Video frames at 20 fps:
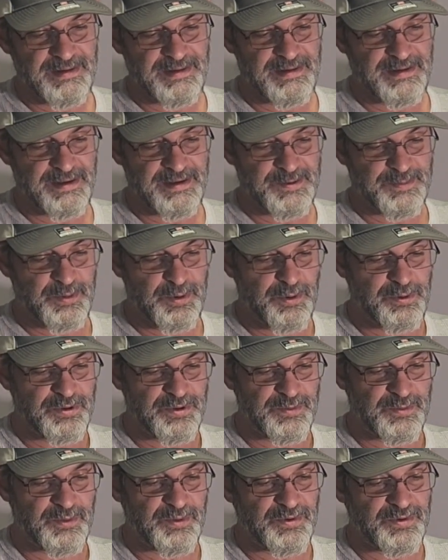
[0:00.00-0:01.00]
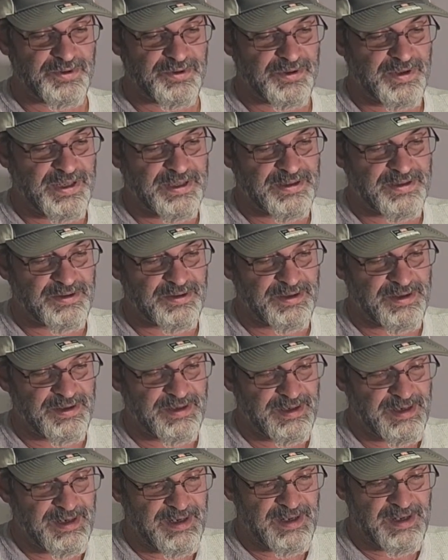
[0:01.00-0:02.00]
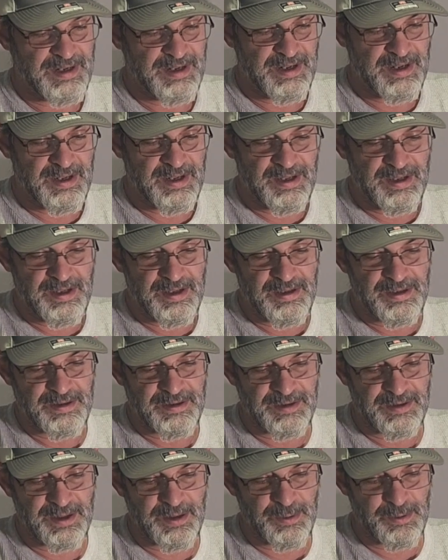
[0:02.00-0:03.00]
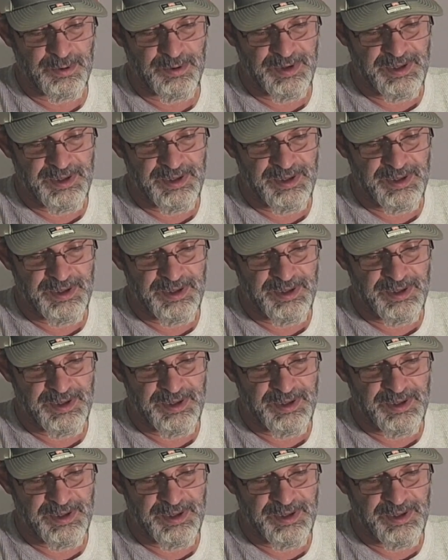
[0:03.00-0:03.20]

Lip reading: it's posable, so that's good. Lower